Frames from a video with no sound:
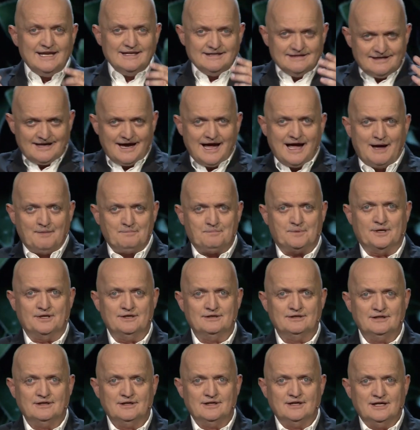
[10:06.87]
end up
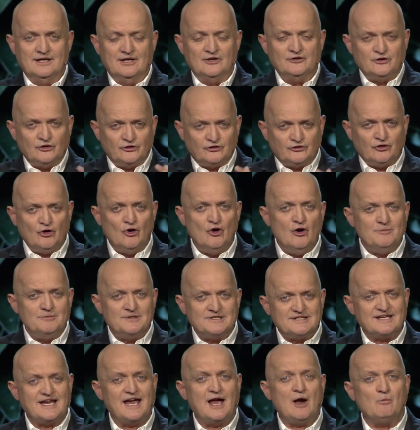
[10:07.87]

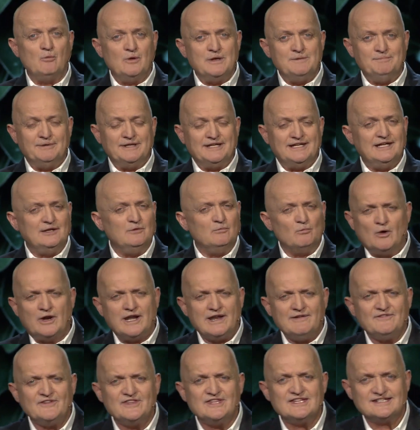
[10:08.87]
determines how we begin,
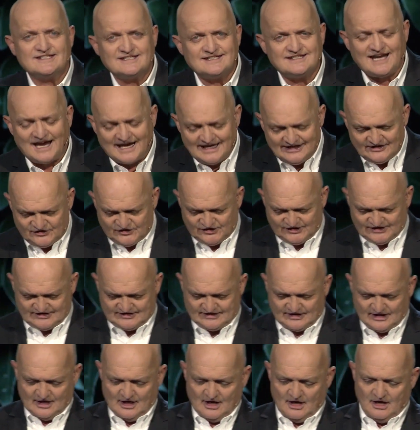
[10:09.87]
whatever the stage
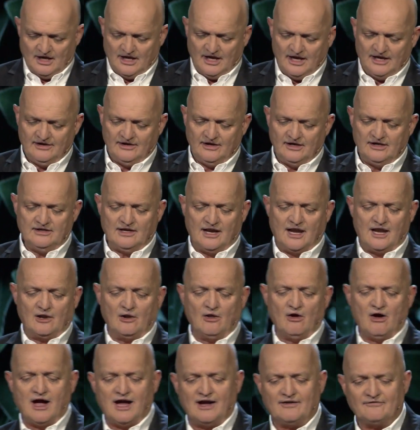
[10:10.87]
is in our
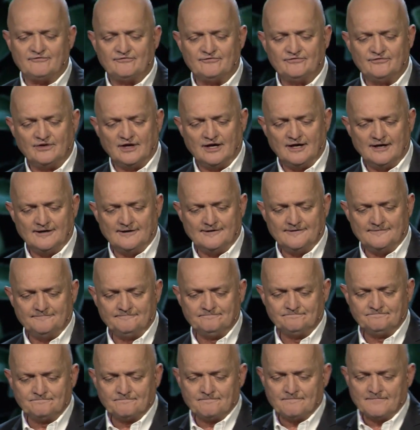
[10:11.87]
life.
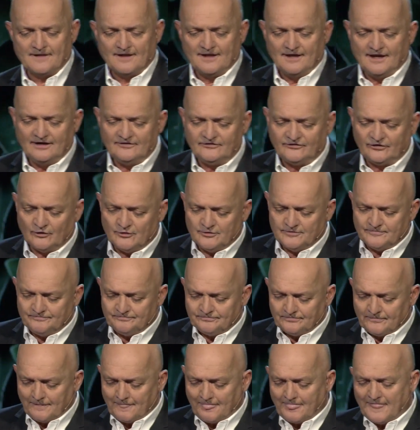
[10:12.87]
And so
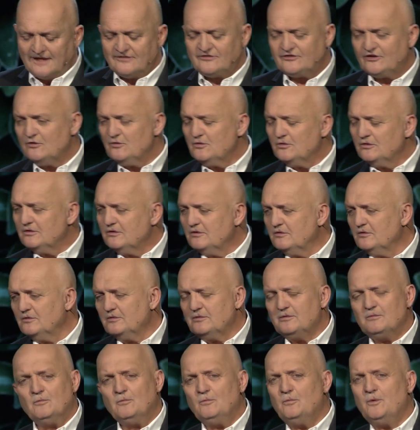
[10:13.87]

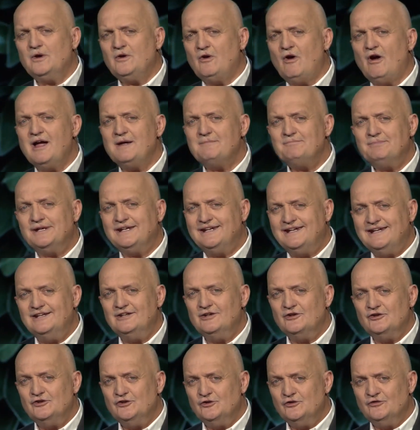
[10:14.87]
when I
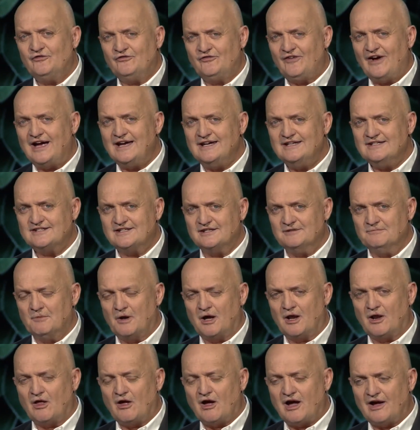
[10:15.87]
begin a new phase in
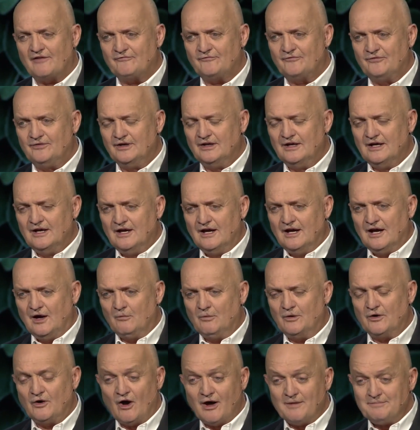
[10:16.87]
my life,
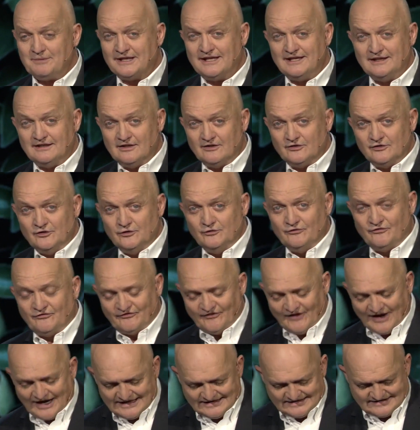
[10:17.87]
when I begin a new
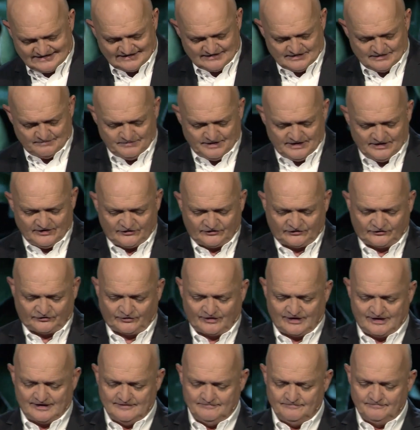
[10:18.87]
phase in the
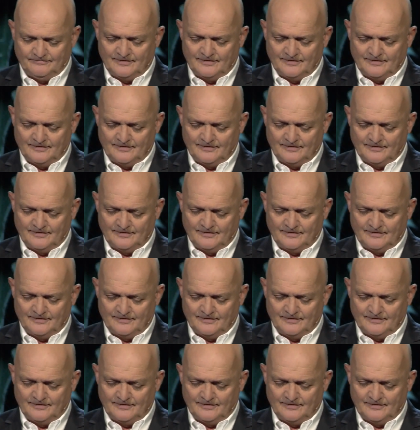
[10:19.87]
ministry,